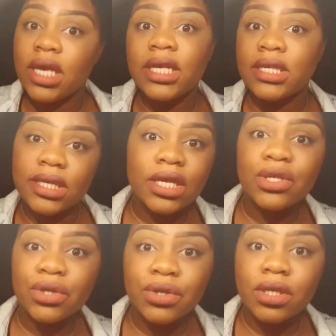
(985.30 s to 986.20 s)

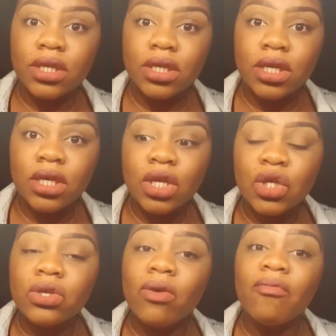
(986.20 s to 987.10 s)
ancestors.
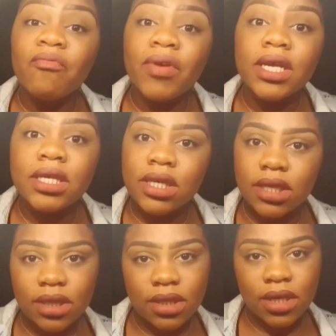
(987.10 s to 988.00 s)
So fix
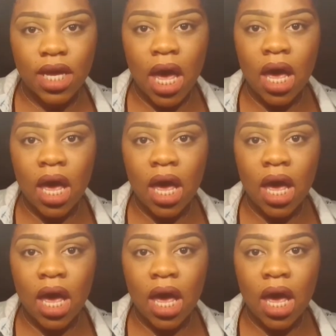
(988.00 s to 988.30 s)
it.